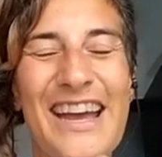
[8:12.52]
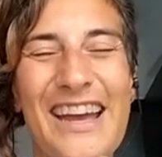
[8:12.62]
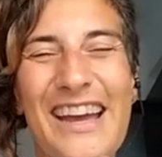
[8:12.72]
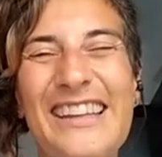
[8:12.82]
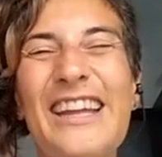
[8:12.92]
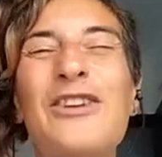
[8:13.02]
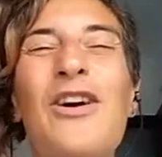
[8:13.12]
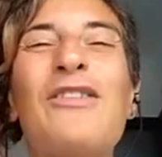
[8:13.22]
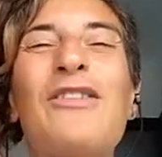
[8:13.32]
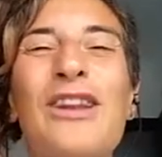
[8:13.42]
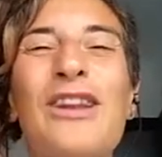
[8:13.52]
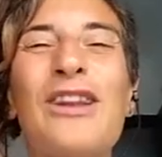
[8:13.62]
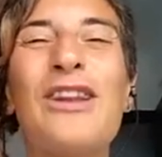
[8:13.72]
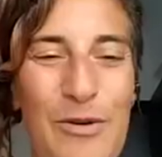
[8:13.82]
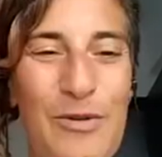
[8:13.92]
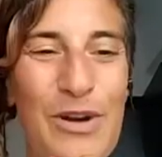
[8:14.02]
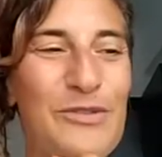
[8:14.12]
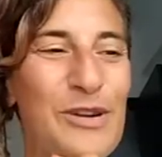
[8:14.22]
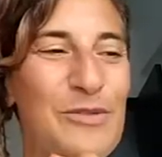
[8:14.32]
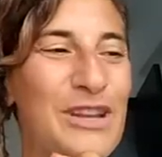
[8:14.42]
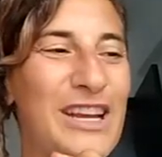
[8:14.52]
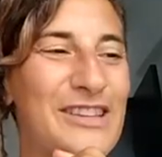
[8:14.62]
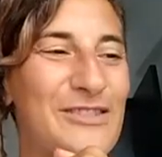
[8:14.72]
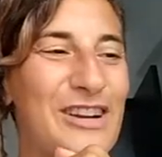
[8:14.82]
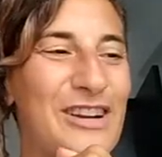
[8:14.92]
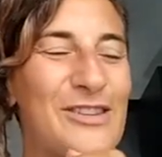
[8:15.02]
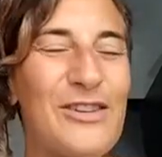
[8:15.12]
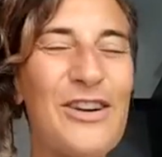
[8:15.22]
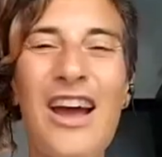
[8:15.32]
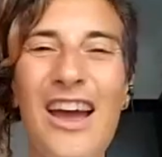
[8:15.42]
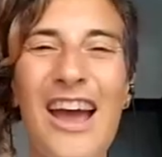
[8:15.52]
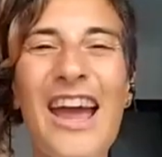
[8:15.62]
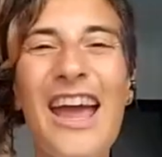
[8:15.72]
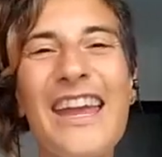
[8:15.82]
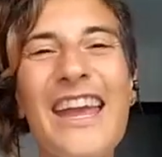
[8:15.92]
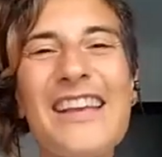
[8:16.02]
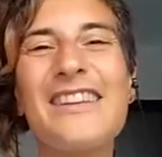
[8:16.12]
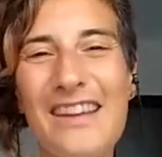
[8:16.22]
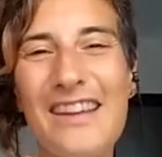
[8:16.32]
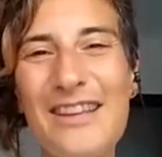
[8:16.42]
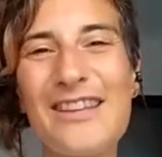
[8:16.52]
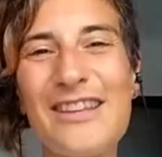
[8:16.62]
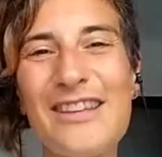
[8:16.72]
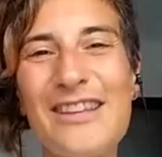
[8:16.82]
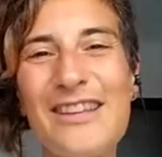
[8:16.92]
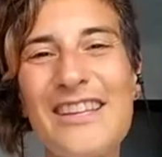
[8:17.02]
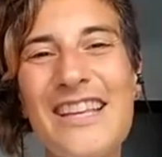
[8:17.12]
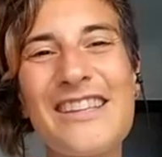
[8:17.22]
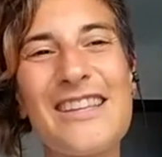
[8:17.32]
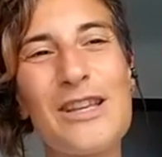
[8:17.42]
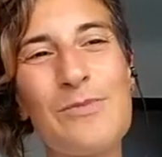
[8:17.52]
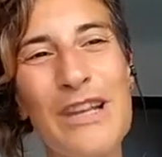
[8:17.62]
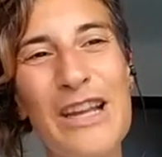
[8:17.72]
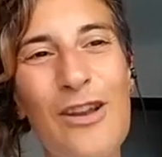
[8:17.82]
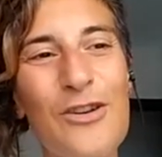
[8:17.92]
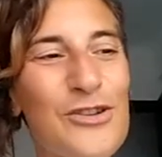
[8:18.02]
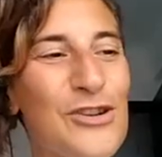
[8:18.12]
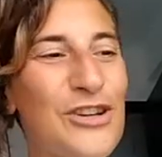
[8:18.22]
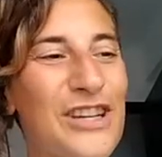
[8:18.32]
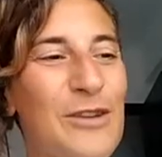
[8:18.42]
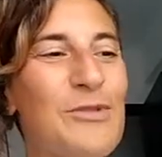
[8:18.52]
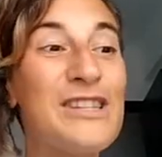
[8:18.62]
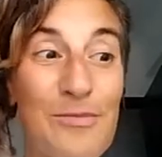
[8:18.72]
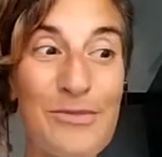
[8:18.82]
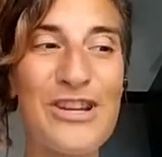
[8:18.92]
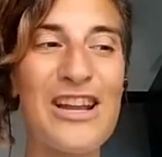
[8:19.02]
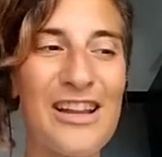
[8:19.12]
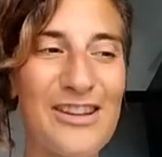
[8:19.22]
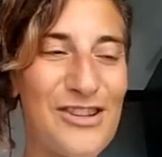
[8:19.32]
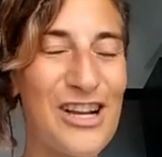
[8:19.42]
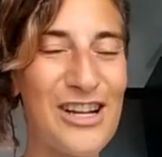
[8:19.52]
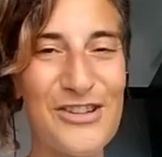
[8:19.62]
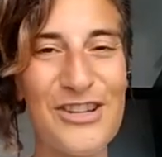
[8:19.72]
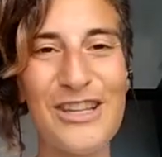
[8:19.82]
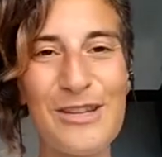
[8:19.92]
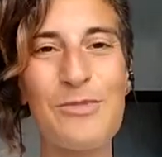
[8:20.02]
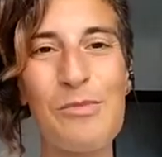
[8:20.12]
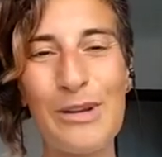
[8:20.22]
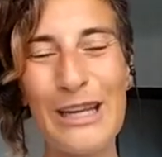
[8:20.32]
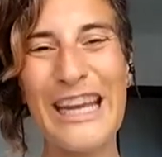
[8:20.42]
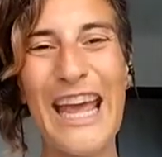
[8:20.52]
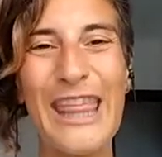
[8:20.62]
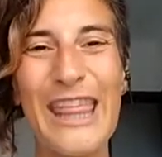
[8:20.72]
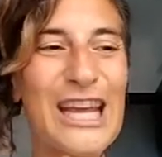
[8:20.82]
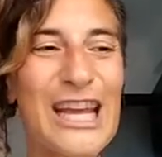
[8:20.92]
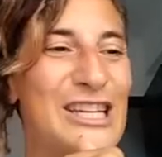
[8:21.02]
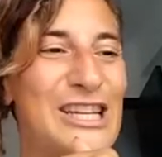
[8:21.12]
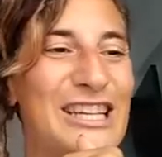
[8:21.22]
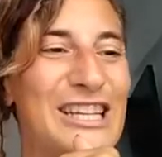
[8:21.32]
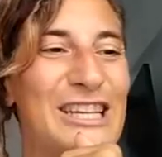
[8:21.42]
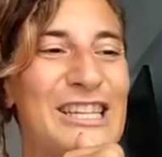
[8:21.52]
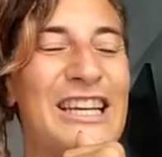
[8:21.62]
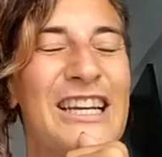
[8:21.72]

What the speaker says: and that you have learned how to step away from that, right? So I guess, as I said, it has been a long journey with some challenges, probably ethical challenges,